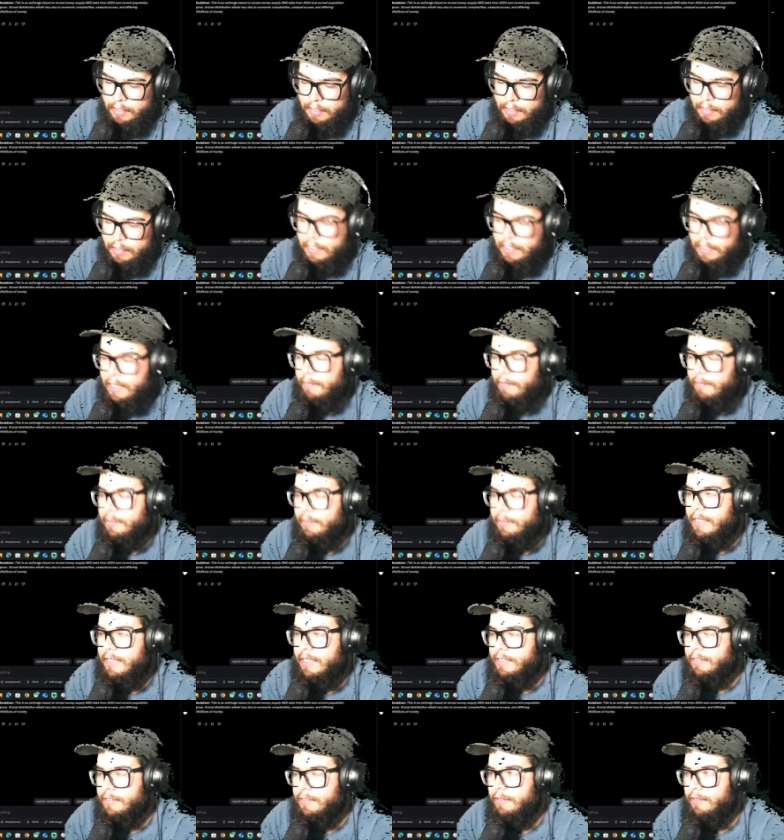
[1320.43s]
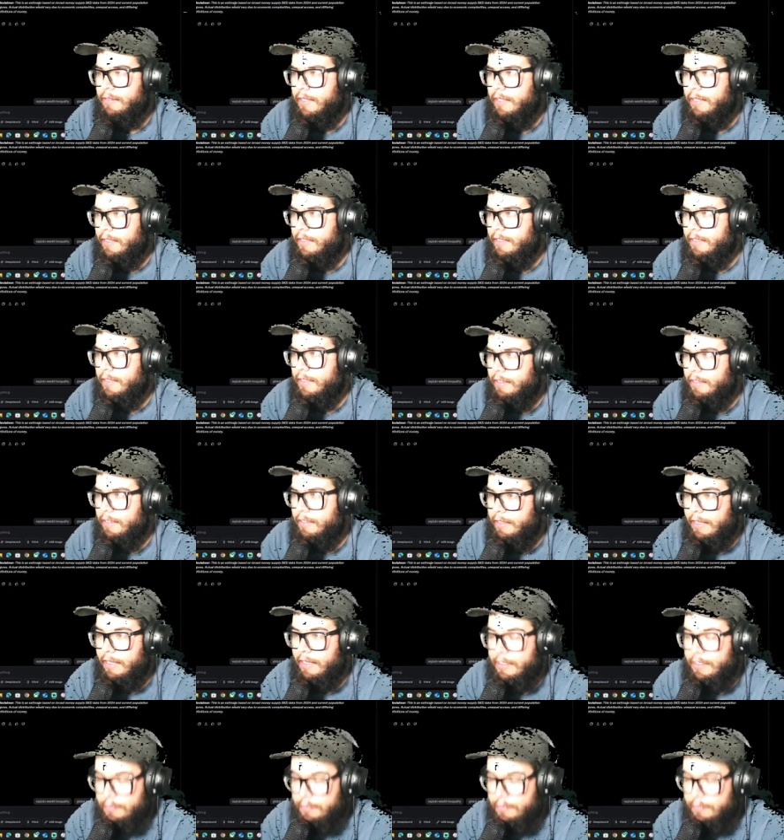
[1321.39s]
Yeah, well, that too. Like, you gotta do
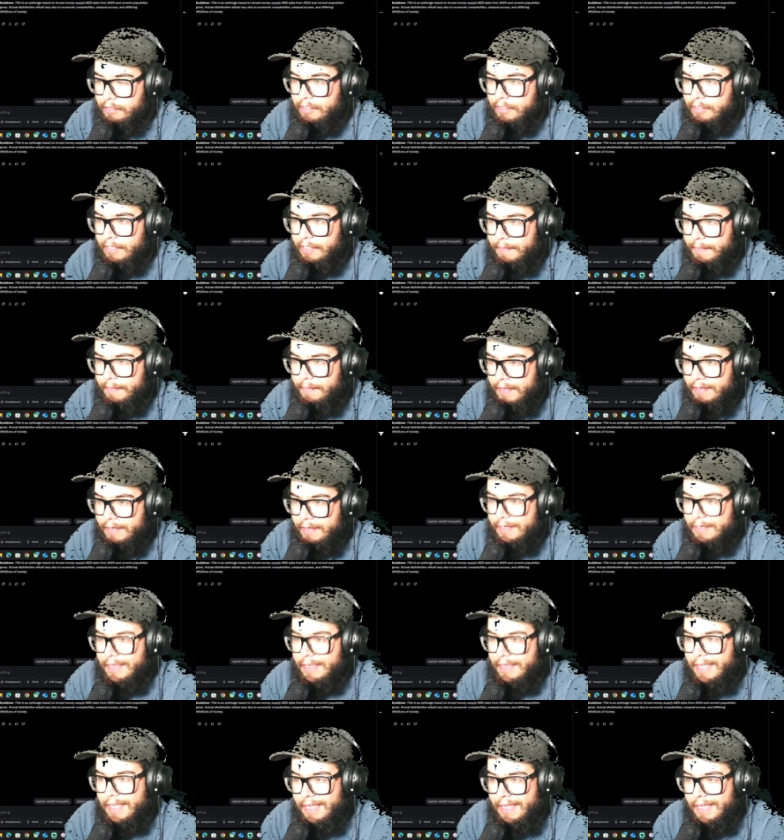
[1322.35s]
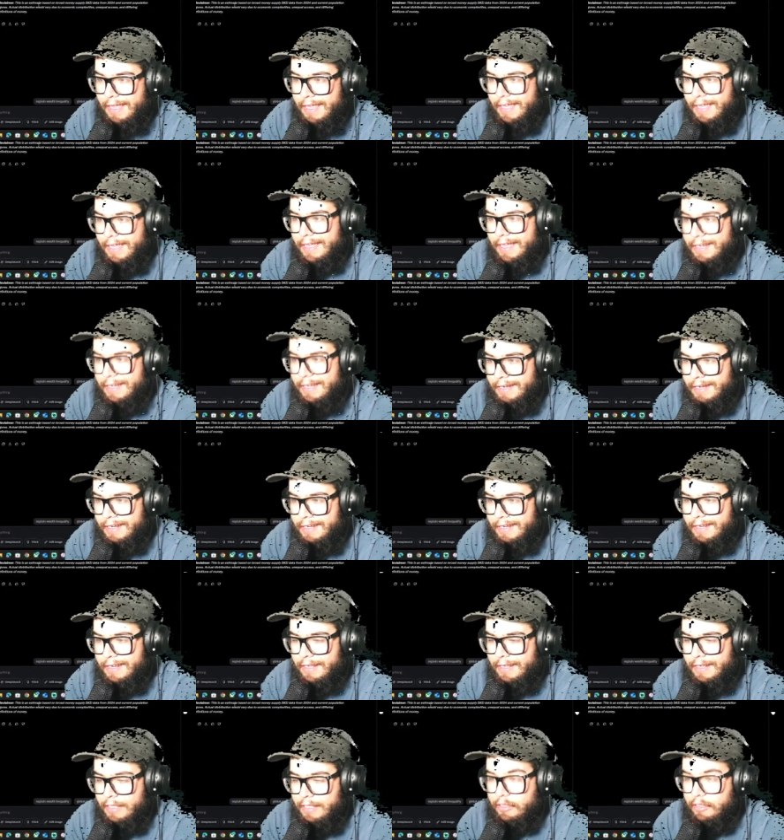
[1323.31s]
something about it, and
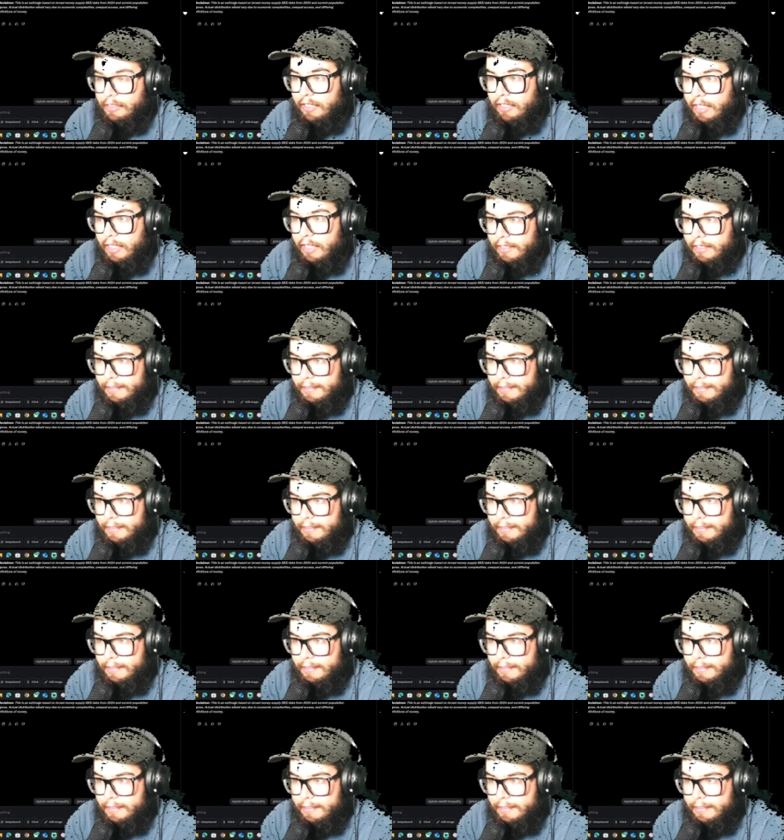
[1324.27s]
it's luck.